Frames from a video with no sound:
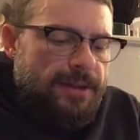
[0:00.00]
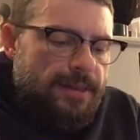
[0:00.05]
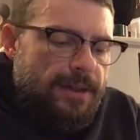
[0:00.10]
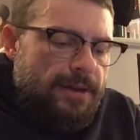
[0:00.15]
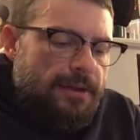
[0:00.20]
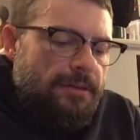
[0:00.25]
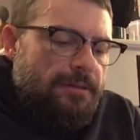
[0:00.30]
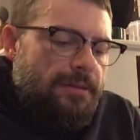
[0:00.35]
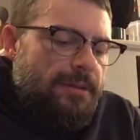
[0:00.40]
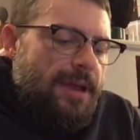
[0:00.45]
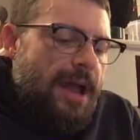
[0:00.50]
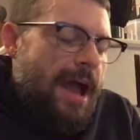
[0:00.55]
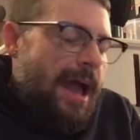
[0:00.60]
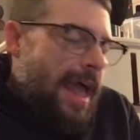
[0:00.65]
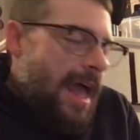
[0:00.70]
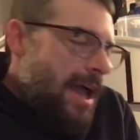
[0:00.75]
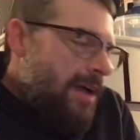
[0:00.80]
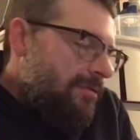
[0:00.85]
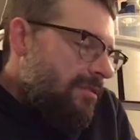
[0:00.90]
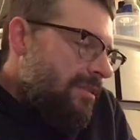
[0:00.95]
I
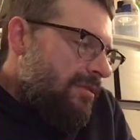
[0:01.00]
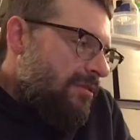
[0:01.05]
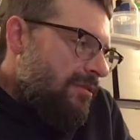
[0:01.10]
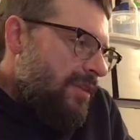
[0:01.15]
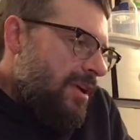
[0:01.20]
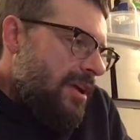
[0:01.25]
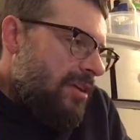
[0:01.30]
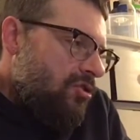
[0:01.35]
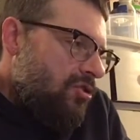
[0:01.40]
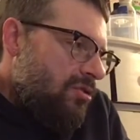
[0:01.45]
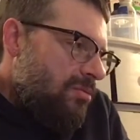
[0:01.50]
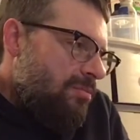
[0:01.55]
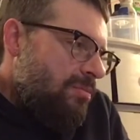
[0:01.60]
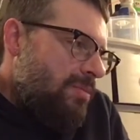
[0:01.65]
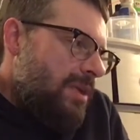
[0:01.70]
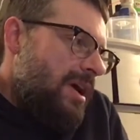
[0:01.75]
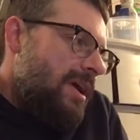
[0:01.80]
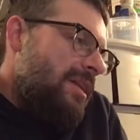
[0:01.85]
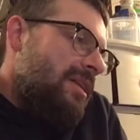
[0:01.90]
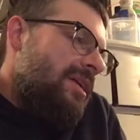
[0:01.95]
have the fish,
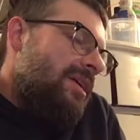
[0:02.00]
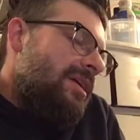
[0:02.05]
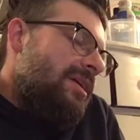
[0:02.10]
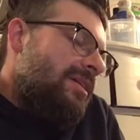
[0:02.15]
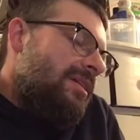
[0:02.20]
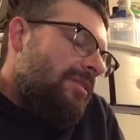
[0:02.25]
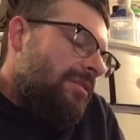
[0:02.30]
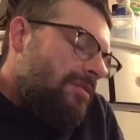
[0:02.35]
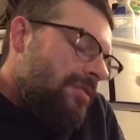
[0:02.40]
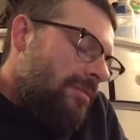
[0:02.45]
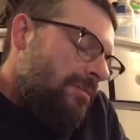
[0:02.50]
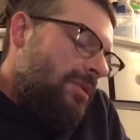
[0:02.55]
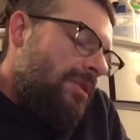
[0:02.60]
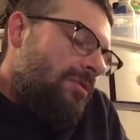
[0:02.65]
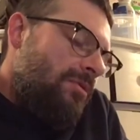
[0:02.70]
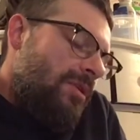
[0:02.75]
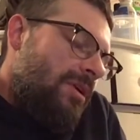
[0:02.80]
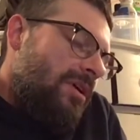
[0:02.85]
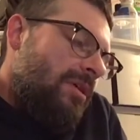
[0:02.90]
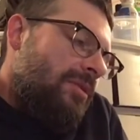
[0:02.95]
but there's something
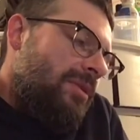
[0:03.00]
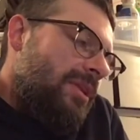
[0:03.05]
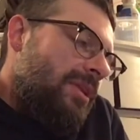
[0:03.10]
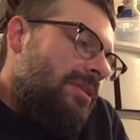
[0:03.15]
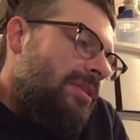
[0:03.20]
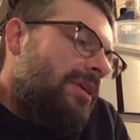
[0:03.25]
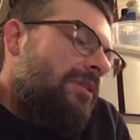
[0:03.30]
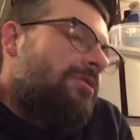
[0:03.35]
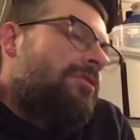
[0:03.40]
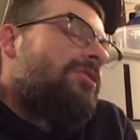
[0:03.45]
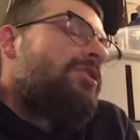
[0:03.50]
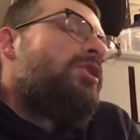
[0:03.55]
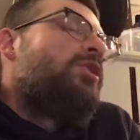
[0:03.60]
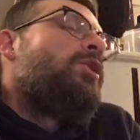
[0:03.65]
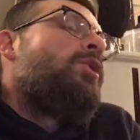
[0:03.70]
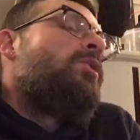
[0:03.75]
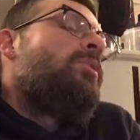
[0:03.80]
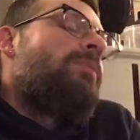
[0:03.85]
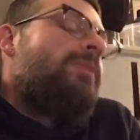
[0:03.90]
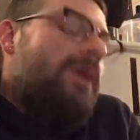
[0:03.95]
wrong with it. There's
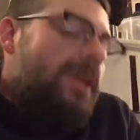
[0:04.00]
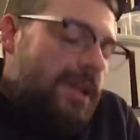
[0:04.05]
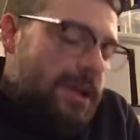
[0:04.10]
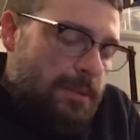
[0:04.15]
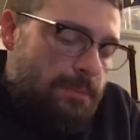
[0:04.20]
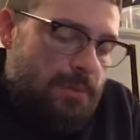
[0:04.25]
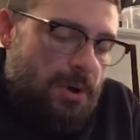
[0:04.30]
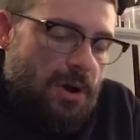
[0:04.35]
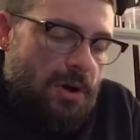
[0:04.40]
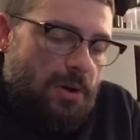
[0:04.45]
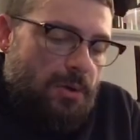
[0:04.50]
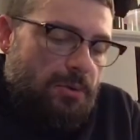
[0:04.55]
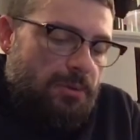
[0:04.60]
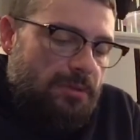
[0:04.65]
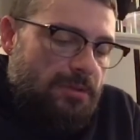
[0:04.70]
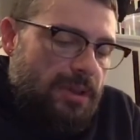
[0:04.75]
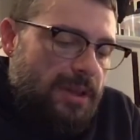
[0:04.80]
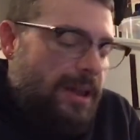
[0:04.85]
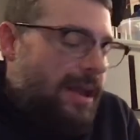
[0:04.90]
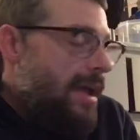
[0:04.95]
too many
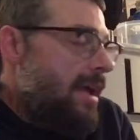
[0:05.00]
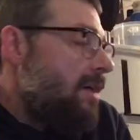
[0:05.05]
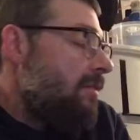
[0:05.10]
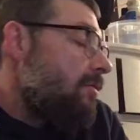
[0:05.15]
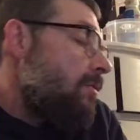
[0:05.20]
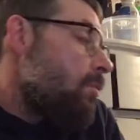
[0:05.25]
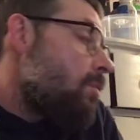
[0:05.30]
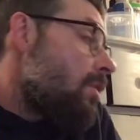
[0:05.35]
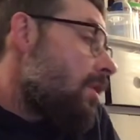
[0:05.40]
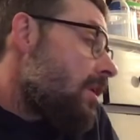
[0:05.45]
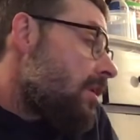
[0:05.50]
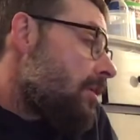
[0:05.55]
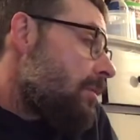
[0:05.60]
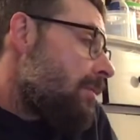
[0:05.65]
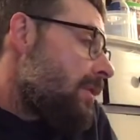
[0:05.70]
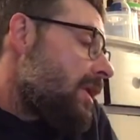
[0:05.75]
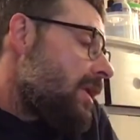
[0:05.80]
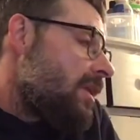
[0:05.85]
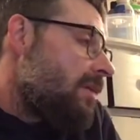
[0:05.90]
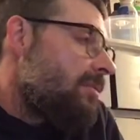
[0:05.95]
bones. And I have the
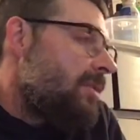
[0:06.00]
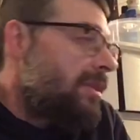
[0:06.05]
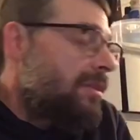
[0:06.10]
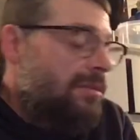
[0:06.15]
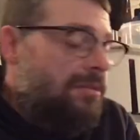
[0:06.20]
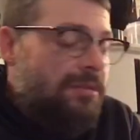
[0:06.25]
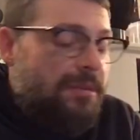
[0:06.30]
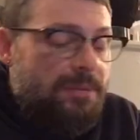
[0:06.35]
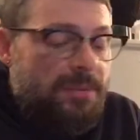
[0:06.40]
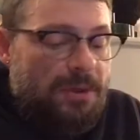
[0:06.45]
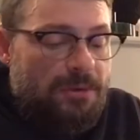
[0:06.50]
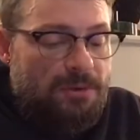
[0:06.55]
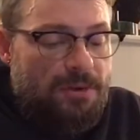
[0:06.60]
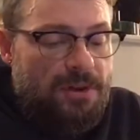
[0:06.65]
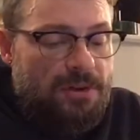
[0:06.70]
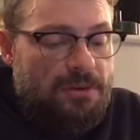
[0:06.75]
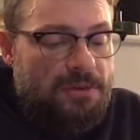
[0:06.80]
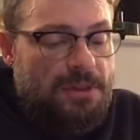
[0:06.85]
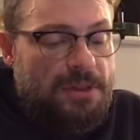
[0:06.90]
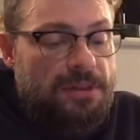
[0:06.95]
watermelon, but there's something
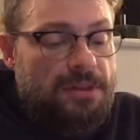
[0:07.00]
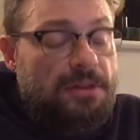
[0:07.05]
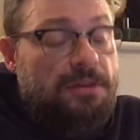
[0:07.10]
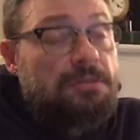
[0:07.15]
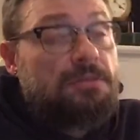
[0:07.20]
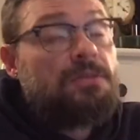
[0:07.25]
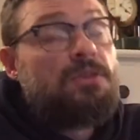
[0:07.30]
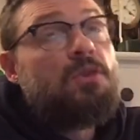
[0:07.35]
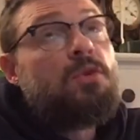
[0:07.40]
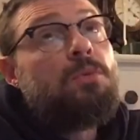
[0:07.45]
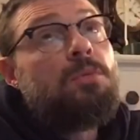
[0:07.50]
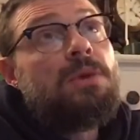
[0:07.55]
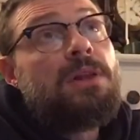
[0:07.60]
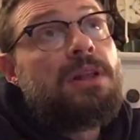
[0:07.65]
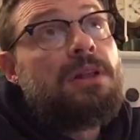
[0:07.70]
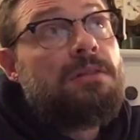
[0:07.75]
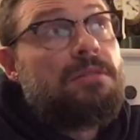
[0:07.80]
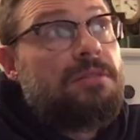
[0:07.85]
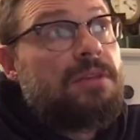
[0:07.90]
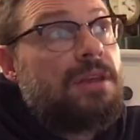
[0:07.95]
wrong with it. There's too
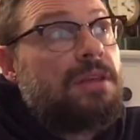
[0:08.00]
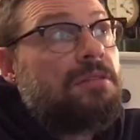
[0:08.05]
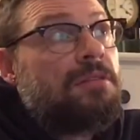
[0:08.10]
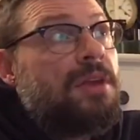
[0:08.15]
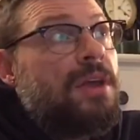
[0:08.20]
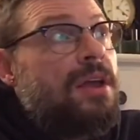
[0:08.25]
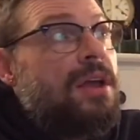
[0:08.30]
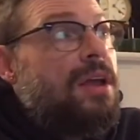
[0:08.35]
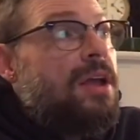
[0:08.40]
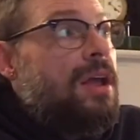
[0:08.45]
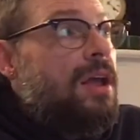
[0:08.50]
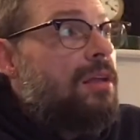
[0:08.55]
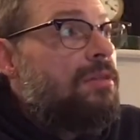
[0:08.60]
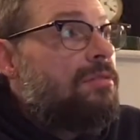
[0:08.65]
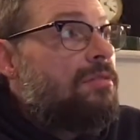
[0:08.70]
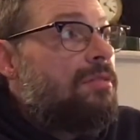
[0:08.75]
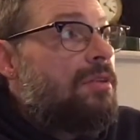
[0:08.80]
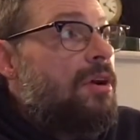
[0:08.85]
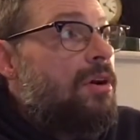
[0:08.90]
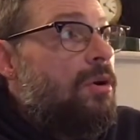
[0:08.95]
many seeds. And
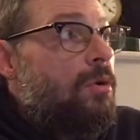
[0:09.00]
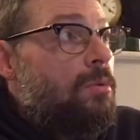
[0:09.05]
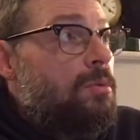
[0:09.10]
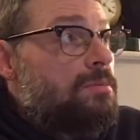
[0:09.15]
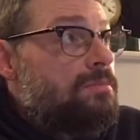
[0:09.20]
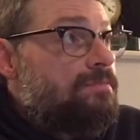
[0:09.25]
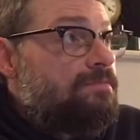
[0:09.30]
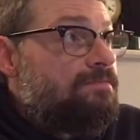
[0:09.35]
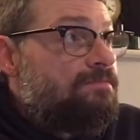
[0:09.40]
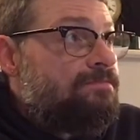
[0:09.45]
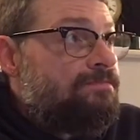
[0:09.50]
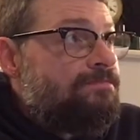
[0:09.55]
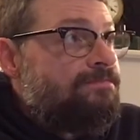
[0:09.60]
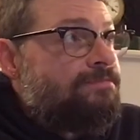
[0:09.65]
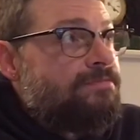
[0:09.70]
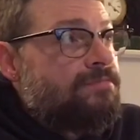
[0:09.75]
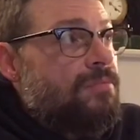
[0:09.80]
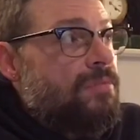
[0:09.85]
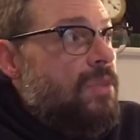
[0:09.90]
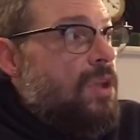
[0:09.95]
so,
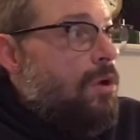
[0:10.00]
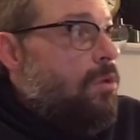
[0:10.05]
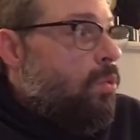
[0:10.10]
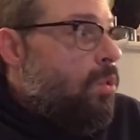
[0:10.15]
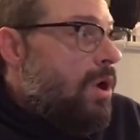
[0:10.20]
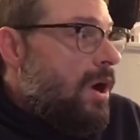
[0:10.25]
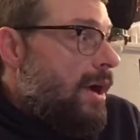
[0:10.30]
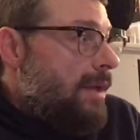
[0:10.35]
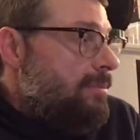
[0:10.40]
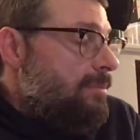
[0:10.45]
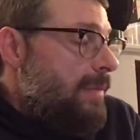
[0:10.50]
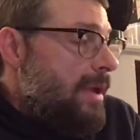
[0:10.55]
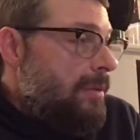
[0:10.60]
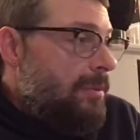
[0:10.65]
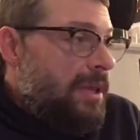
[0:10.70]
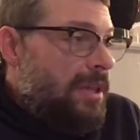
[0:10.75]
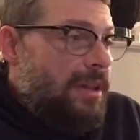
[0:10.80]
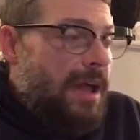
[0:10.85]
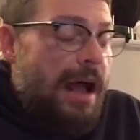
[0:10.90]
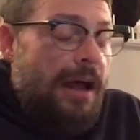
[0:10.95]
what?
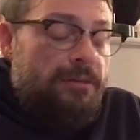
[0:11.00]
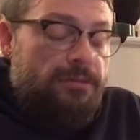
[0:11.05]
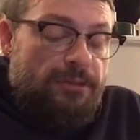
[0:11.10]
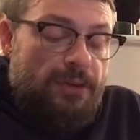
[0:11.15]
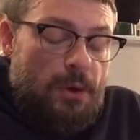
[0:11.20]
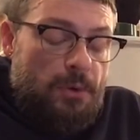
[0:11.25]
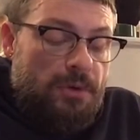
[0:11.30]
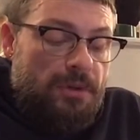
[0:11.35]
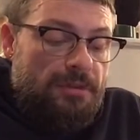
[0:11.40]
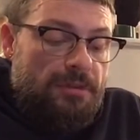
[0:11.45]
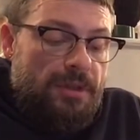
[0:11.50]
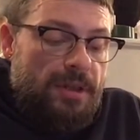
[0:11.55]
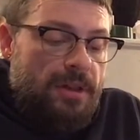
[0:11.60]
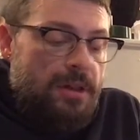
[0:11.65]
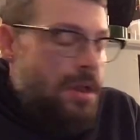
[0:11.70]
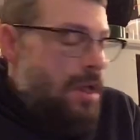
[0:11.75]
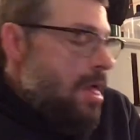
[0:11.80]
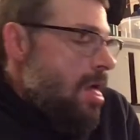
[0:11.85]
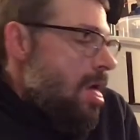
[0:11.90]
Maybe not focusing,